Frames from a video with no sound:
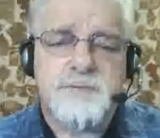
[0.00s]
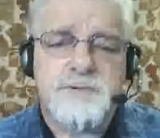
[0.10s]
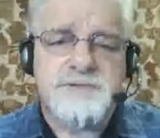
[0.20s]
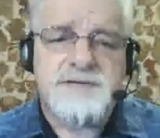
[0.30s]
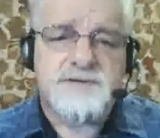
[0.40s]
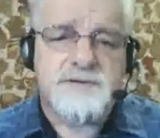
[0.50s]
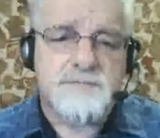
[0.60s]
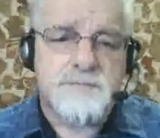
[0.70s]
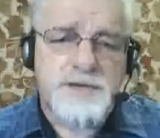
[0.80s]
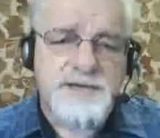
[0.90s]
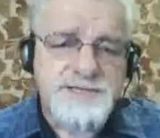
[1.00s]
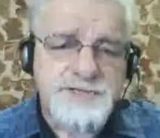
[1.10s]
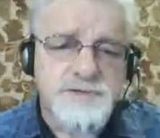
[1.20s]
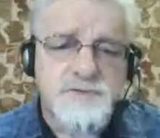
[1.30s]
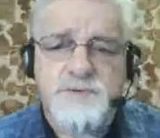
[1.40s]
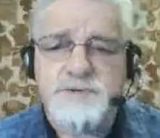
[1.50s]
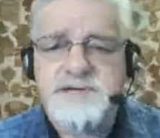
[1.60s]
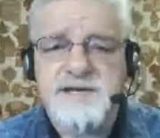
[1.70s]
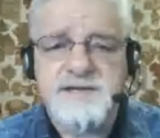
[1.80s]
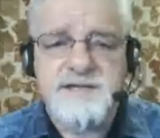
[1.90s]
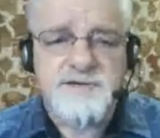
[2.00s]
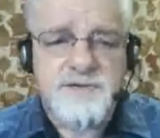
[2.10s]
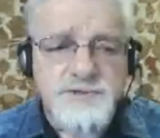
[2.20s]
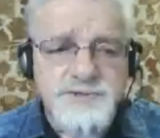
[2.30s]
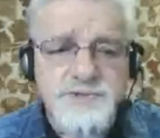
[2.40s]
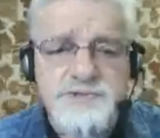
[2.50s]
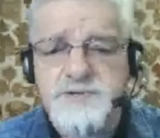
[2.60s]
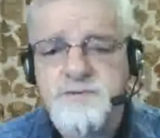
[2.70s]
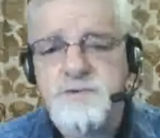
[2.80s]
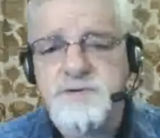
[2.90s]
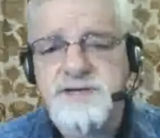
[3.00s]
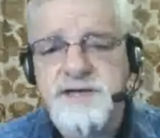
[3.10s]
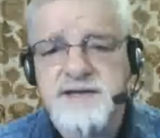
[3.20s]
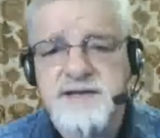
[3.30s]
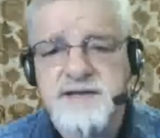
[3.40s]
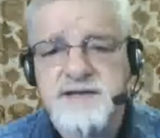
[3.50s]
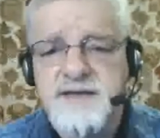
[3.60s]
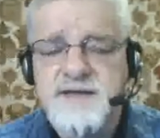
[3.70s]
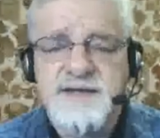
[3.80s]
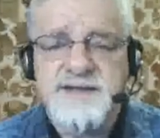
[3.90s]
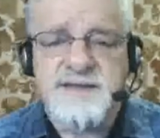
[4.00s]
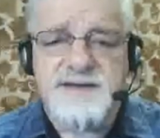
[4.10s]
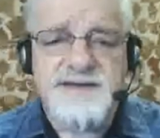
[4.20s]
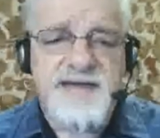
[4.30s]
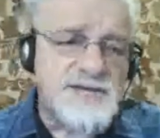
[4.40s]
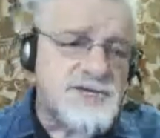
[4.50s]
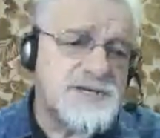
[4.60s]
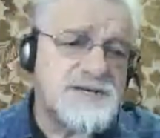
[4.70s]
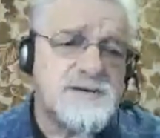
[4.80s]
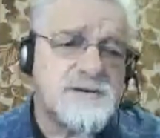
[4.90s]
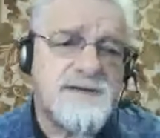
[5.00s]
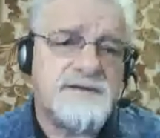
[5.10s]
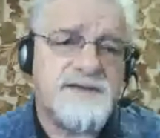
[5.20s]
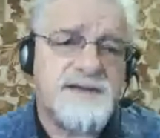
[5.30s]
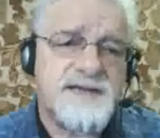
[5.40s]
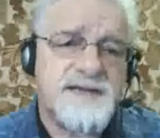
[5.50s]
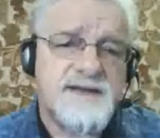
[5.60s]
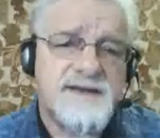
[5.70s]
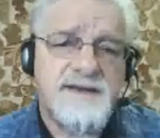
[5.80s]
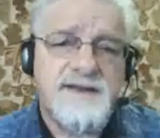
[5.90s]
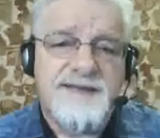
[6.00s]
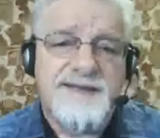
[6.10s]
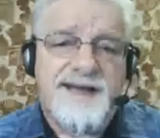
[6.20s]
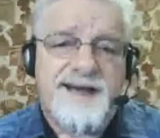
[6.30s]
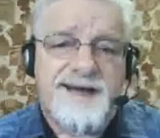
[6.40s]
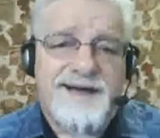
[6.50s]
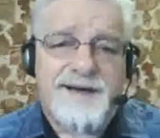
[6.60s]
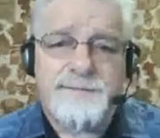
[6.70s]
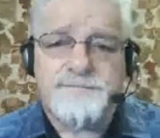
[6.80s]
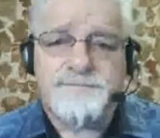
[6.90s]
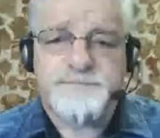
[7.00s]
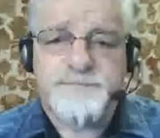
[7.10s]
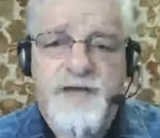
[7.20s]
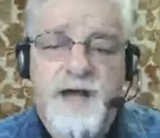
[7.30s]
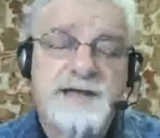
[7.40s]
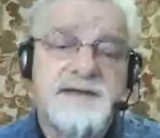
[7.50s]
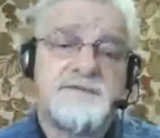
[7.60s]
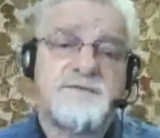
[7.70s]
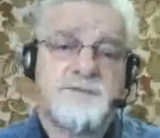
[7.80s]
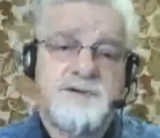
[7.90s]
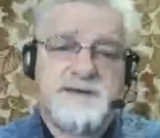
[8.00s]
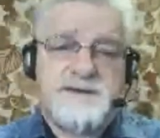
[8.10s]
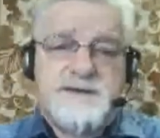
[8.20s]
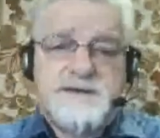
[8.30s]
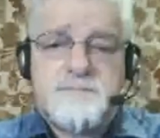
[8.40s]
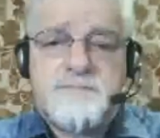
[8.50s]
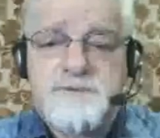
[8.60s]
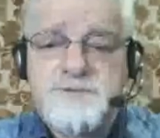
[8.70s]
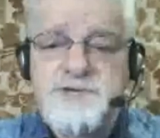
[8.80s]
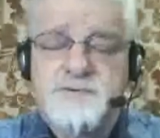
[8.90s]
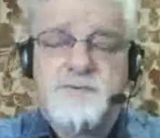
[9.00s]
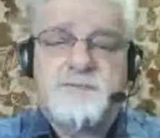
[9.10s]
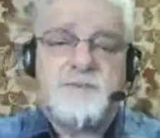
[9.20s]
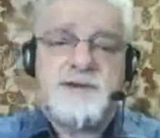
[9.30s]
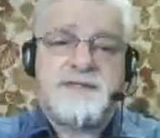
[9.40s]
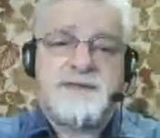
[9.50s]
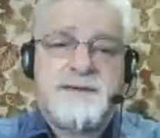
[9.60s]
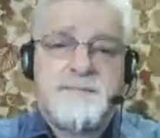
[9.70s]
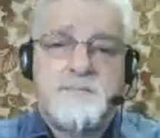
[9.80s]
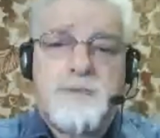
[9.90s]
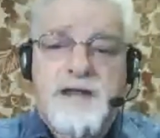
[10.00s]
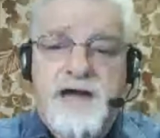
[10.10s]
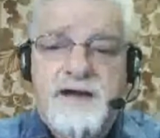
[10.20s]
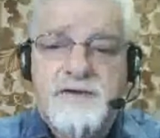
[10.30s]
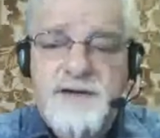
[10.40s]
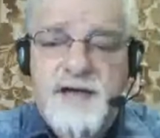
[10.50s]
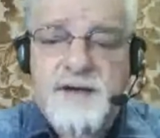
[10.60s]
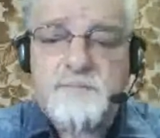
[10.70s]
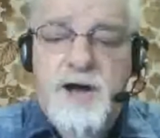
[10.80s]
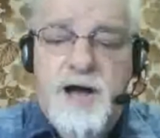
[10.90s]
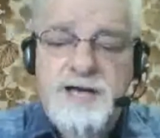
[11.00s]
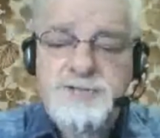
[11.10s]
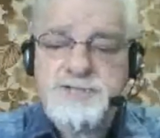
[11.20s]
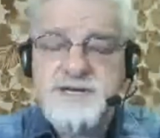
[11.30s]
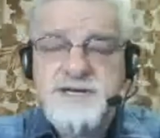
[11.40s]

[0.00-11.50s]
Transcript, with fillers: particular place you're working, the culture you're working in, the nation you're living in. Um, I have a friend, a gentleman by the name of Bilal Habash,